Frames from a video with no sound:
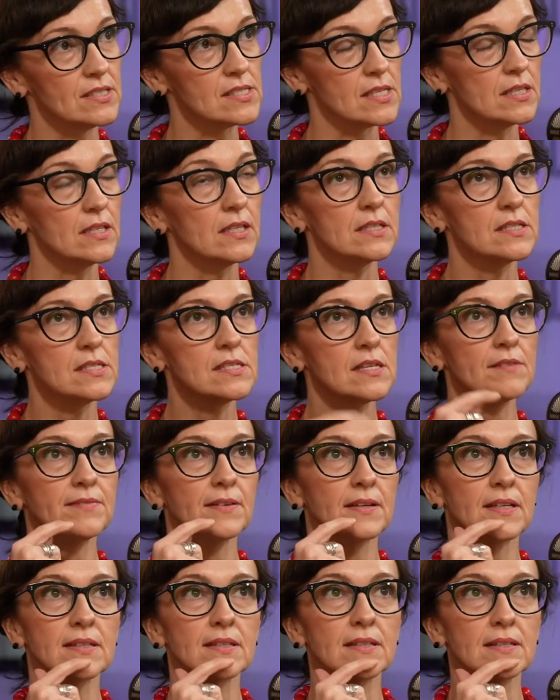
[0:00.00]
It is
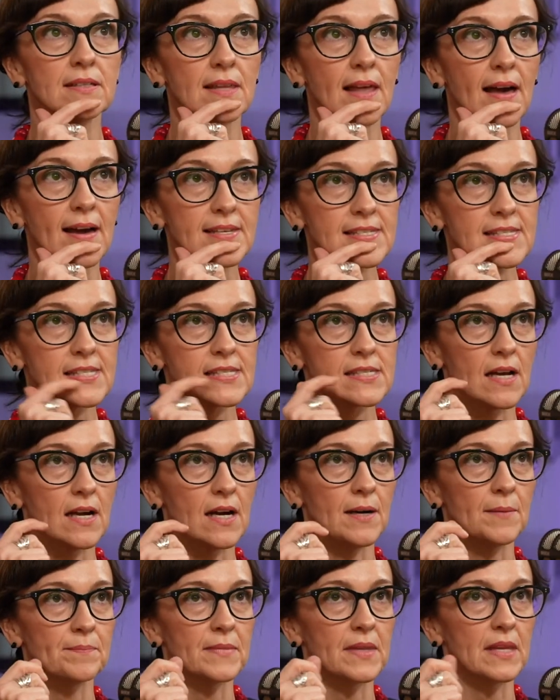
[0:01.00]
definitely less
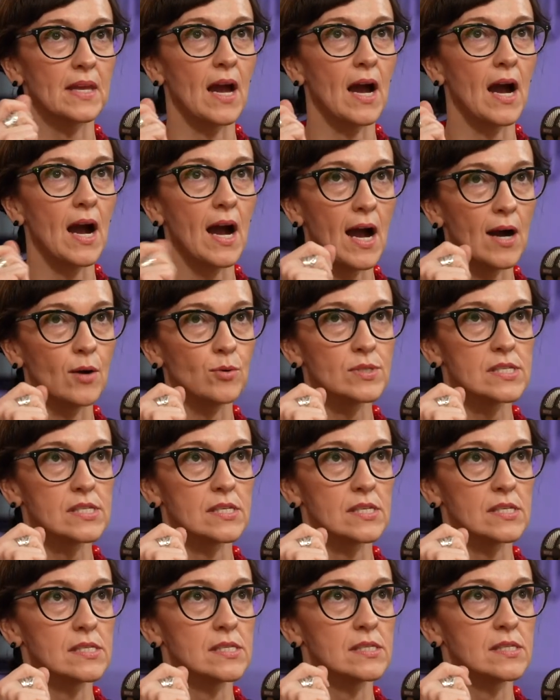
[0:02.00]
um,
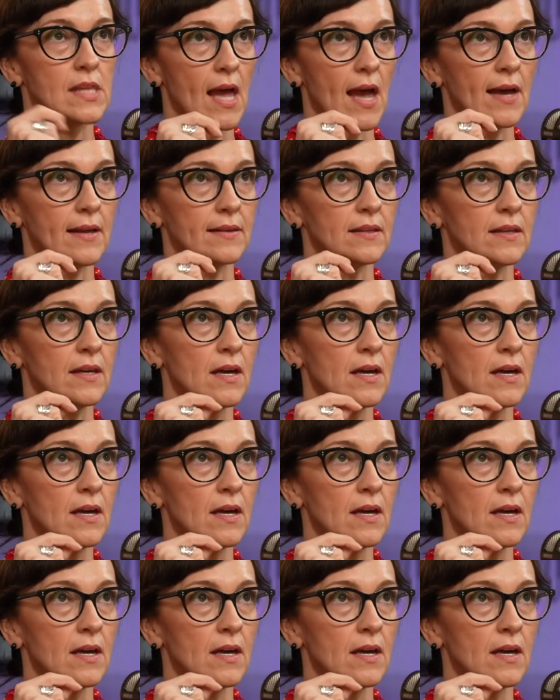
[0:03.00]
houses than